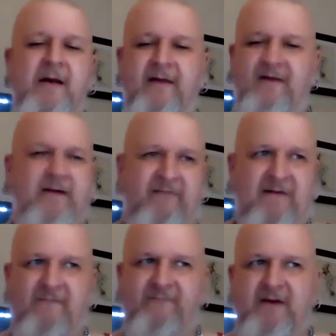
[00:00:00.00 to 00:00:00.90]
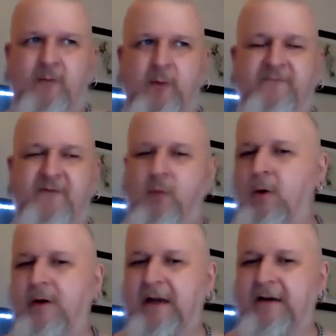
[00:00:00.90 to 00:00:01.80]
It's like the same thing with The
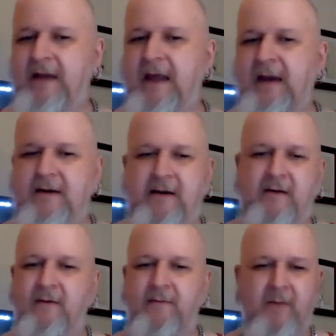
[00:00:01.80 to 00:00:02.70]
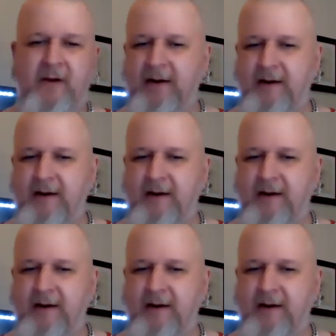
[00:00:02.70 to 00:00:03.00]
Walking Dead. I'm like,